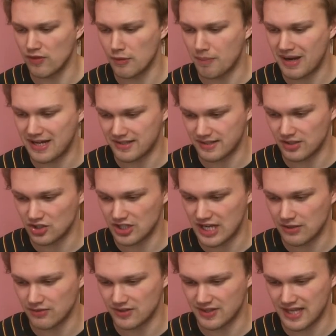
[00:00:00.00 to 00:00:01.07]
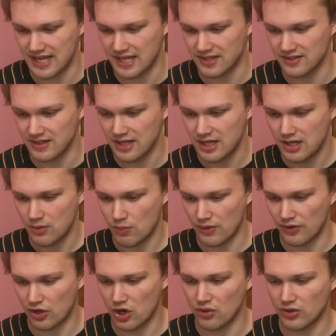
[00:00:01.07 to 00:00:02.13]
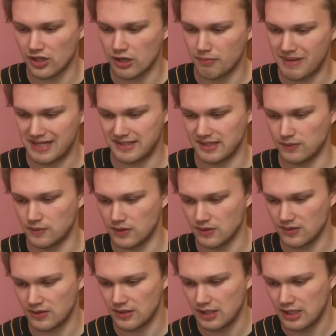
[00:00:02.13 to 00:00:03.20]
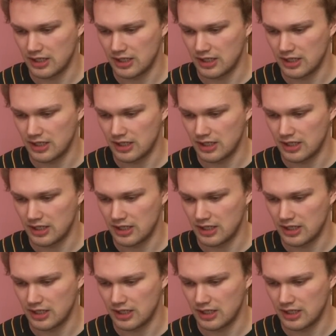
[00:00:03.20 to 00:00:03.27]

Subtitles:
in the passage downstairs, where the coconut matting was,